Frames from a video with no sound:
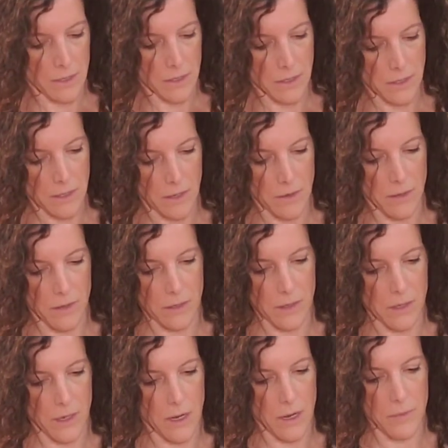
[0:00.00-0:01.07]
So
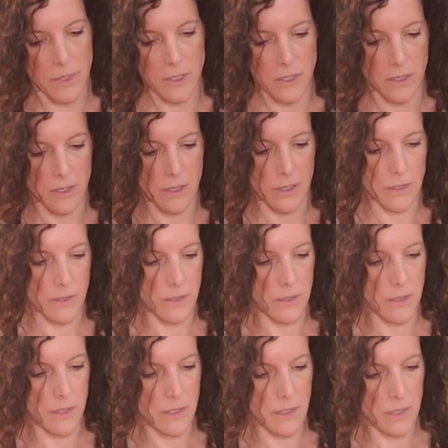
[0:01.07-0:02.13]
the almonds are going to
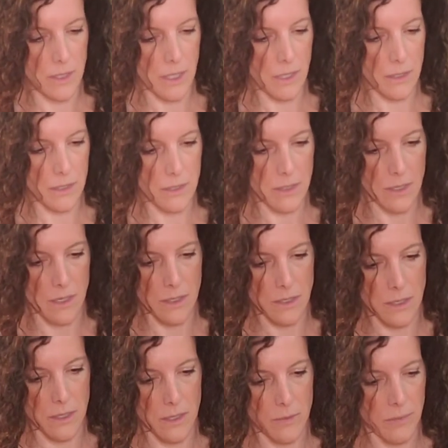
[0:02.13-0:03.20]
stick to this
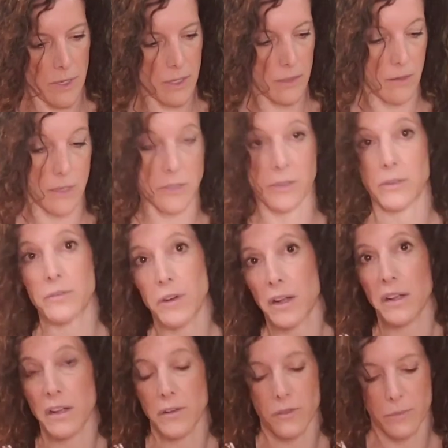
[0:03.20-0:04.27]
a little bit. They're also going to
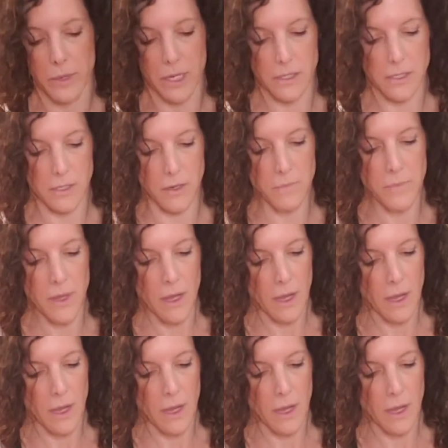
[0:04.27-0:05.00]
fall all over the baking stone.